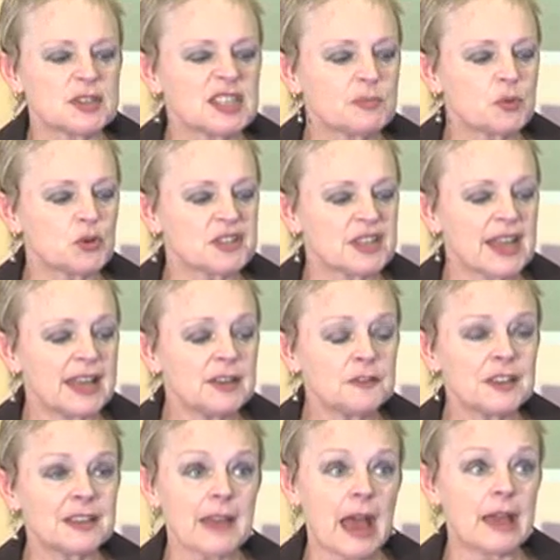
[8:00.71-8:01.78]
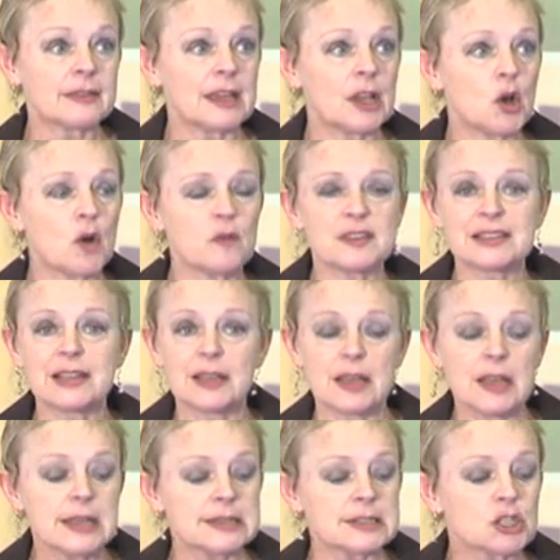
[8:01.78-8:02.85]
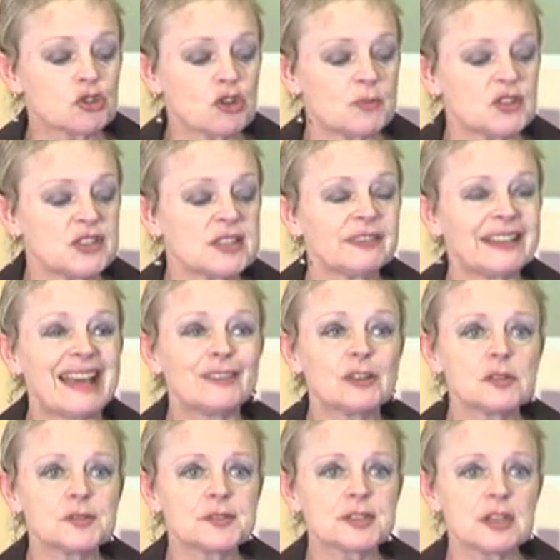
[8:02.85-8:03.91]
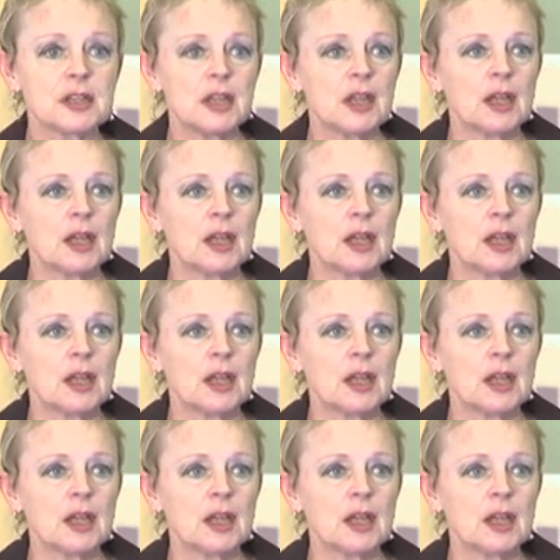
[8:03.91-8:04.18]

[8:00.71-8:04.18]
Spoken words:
and supports, the kind of thing that I think of is like descriptions of levels,